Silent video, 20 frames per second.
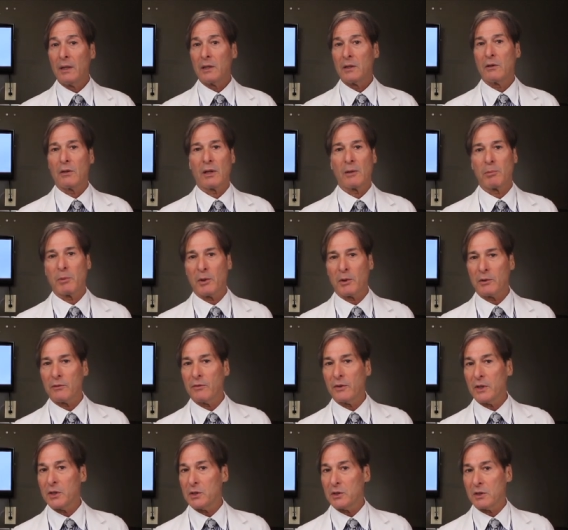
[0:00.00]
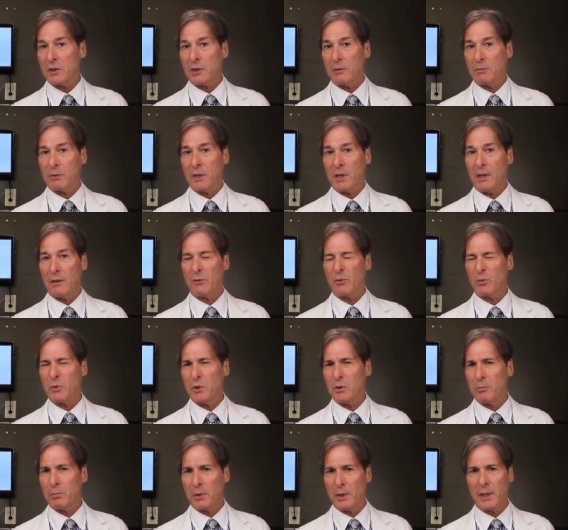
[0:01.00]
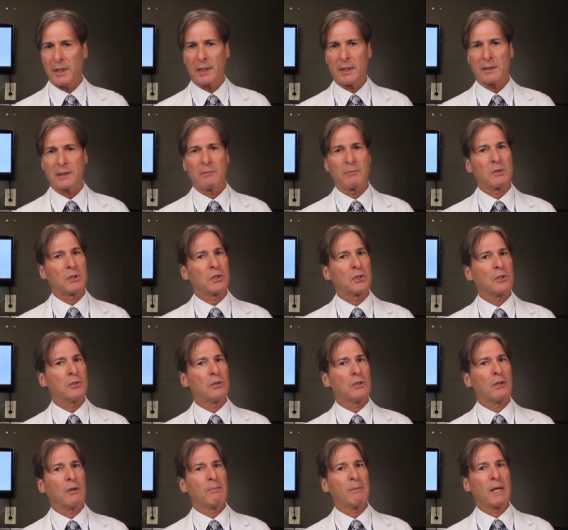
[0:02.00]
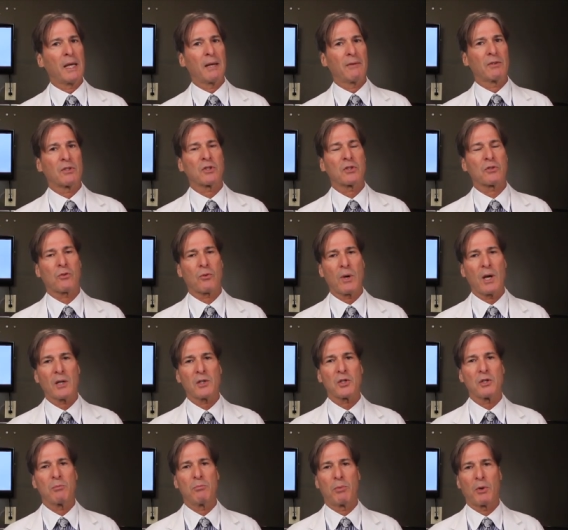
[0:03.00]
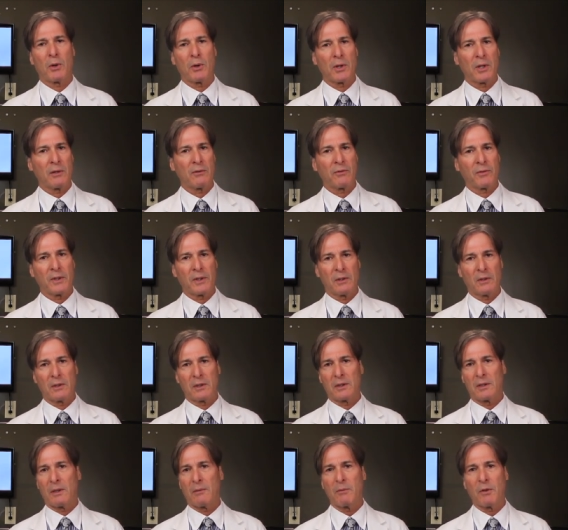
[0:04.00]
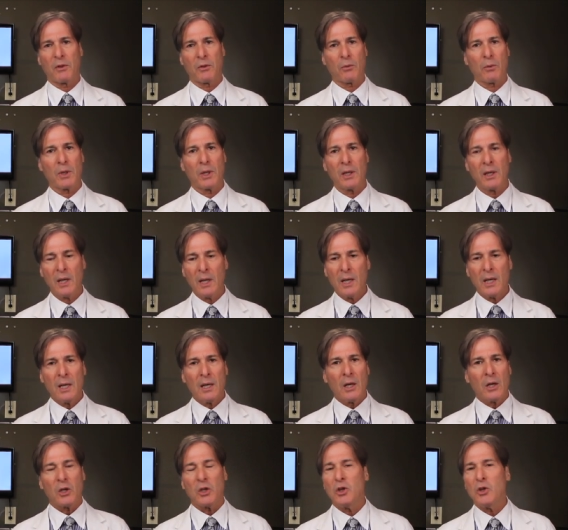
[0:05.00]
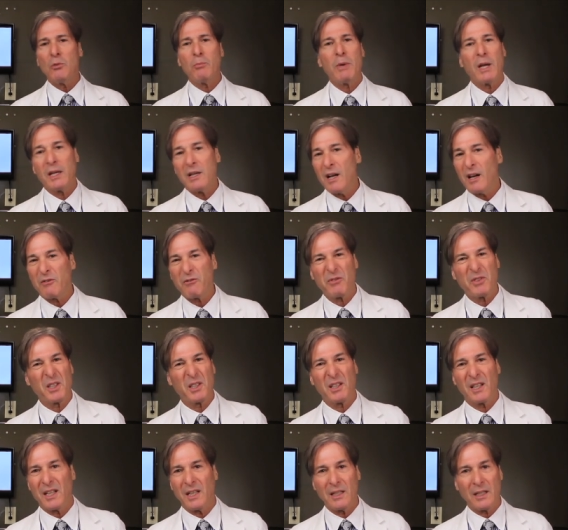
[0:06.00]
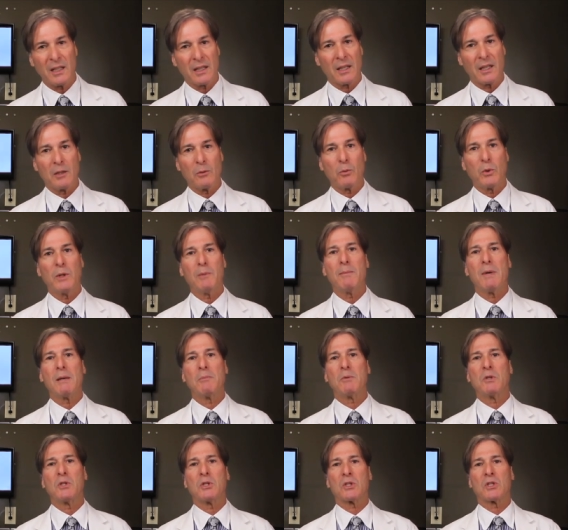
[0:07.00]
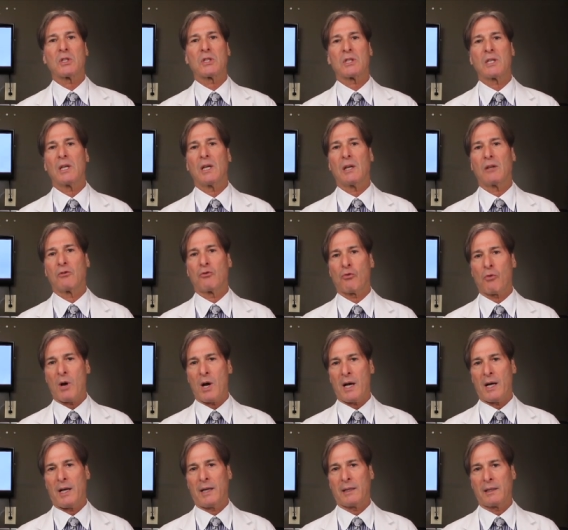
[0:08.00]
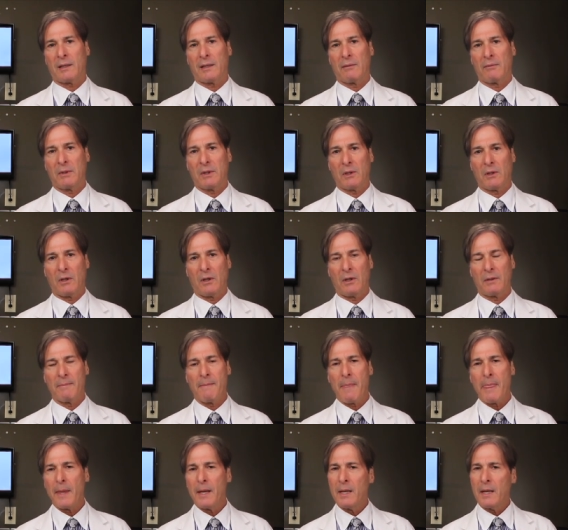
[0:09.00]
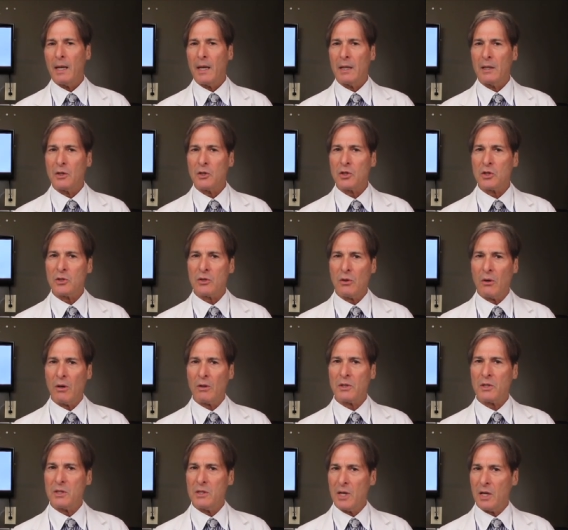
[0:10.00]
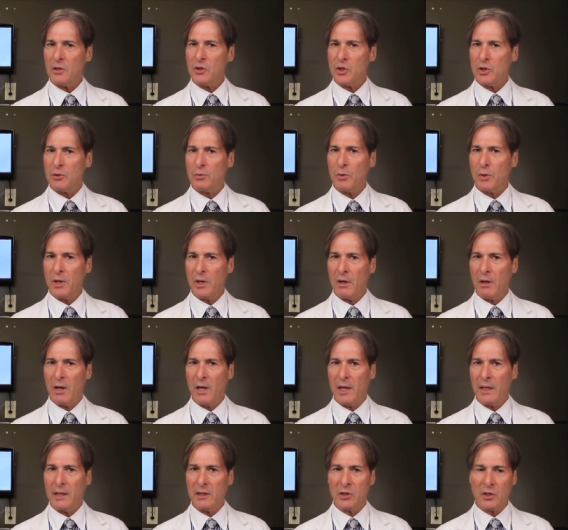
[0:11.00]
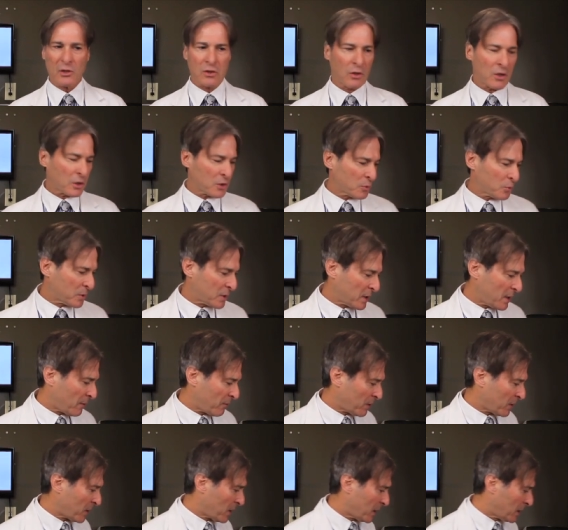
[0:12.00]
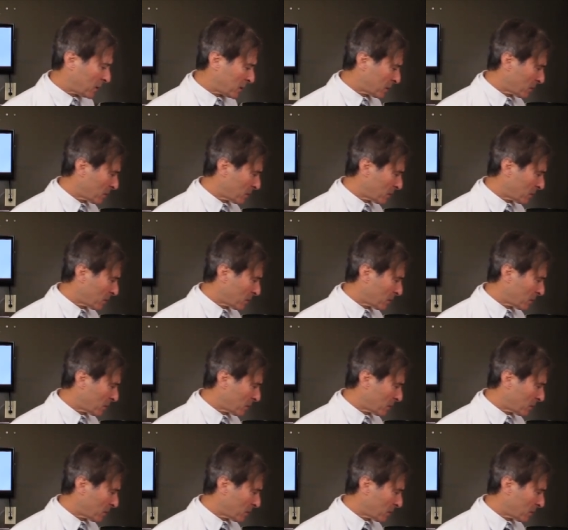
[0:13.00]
You'll have blurred vision sometimes when you blink. Number two, you may have a scratchy, burning feeling. Number three, you may not feel anything. We may just see a dry eye coming on. And it starts not just with your eye, it starts with everything.